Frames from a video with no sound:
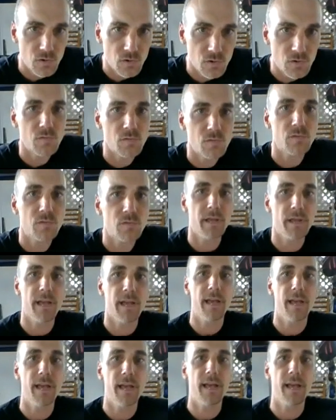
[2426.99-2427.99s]
Yeah, we're
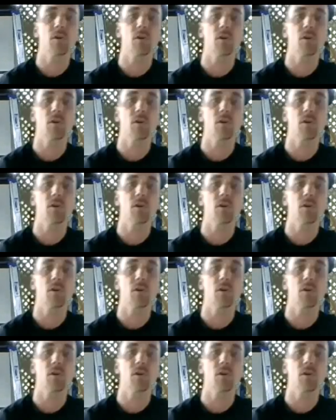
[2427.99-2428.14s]
keeping